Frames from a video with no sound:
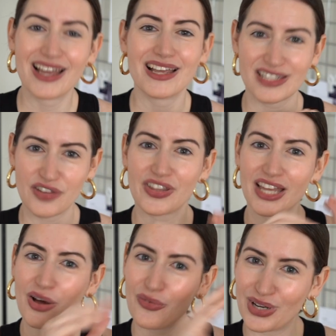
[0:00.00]
Suffer
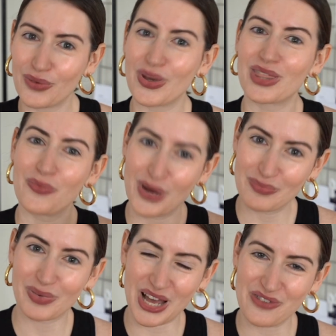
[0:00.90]
that only with one
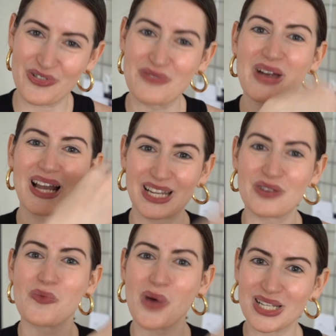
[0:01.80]
platform, and
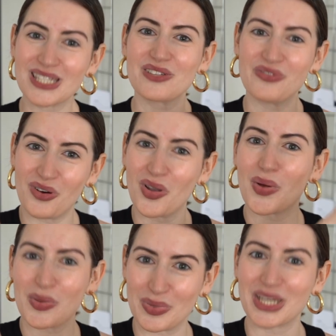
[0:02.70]
then once the
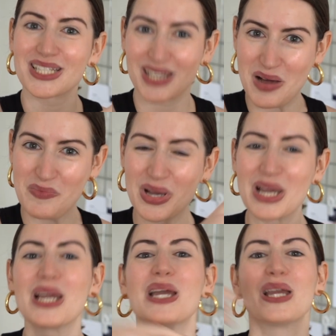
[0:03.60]
following picks up,
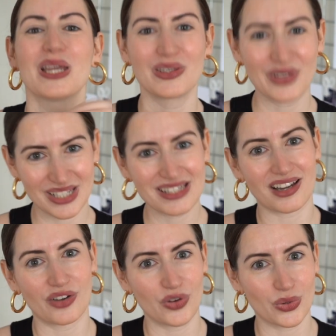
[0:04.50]
you can
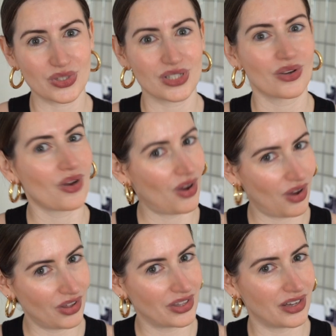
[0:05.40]
start focusing on
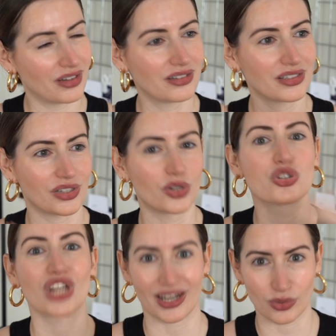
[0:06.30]
other,
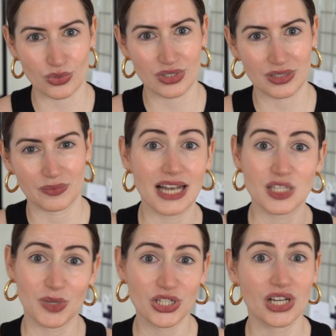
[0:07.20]
channels. And
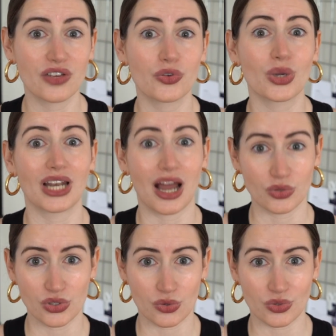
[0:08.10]
especially if you can
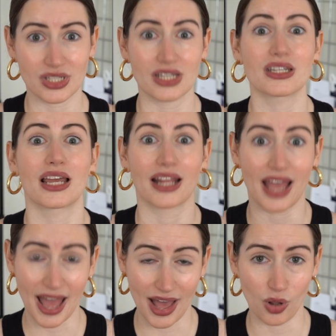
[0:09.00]
outsource it and get
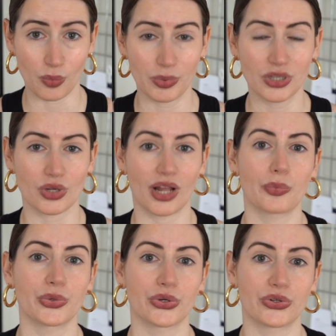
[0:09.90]
help to
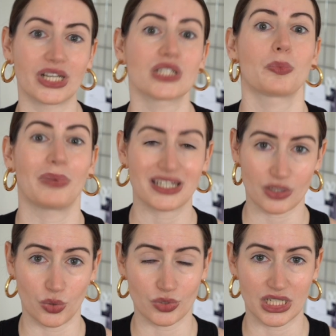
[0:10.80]
help you create better
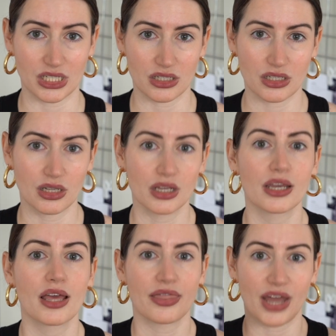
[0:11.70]
content
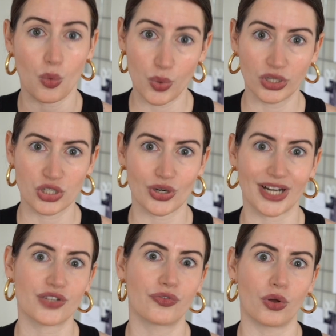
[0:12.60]
that will
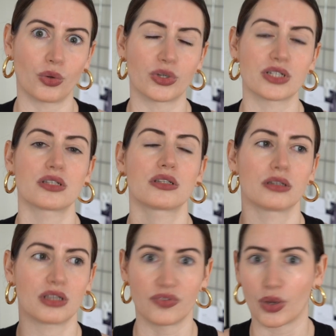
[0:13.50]
attract followers
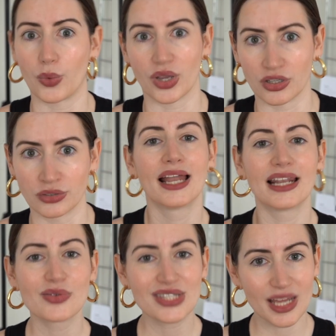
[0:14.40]
even quicker.
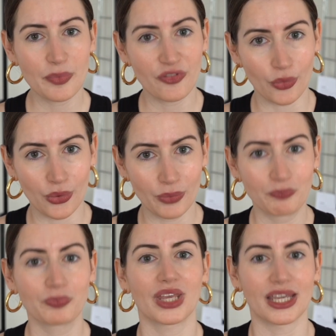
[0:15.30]
Now, step 4
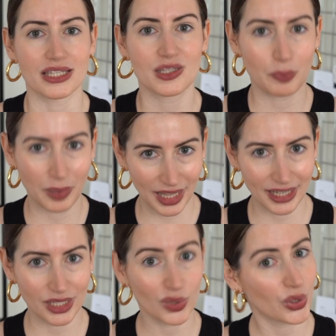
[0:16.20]
is
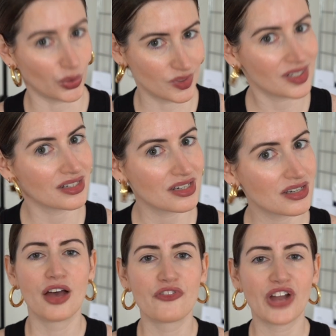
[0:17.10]
planning your
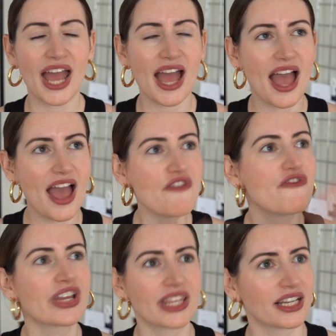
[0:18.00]
content. Forget
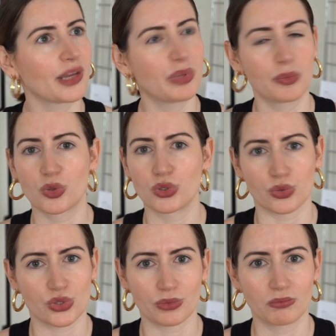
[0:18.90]
everything that people
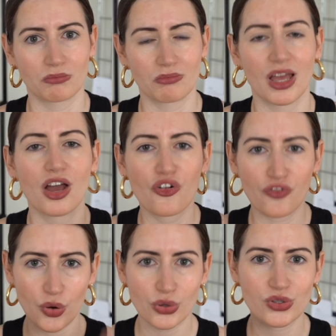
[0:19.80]
told you.
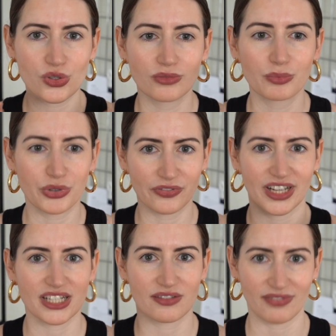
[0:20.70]
Focus on
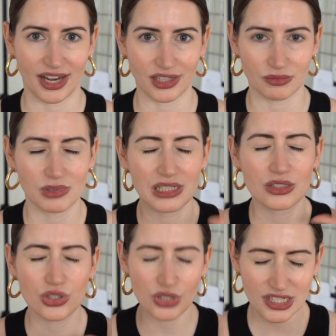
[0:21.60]
providing value.
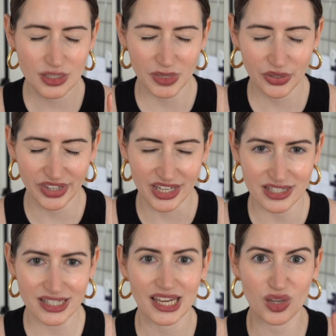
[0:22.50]
Trust me on
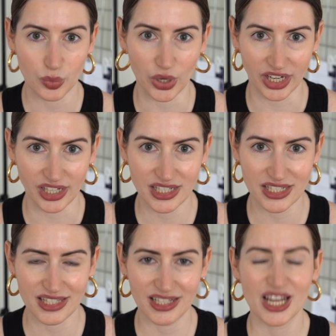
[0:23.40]
this, it
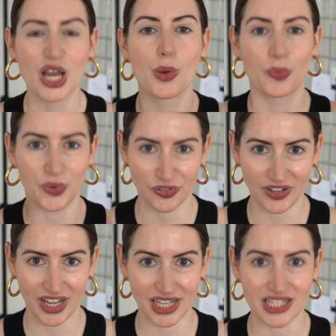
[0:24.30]
works.
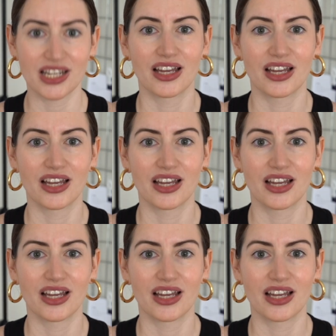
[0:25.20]
Provide